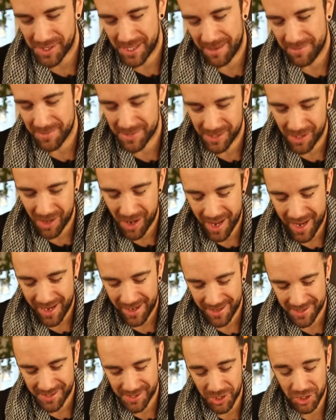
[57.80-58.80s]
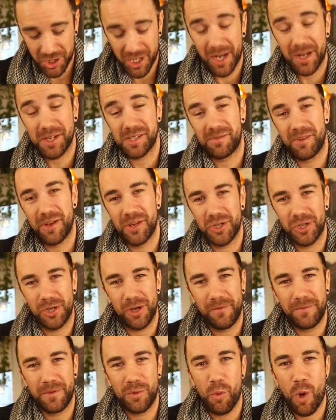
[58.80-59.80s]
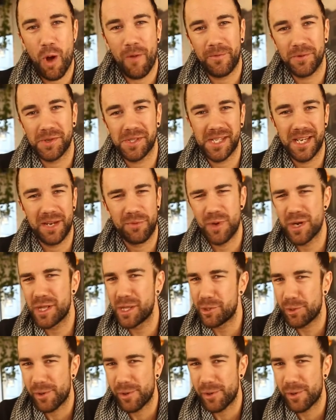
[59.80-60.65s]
seems like Sir Charles' version of the waffles here really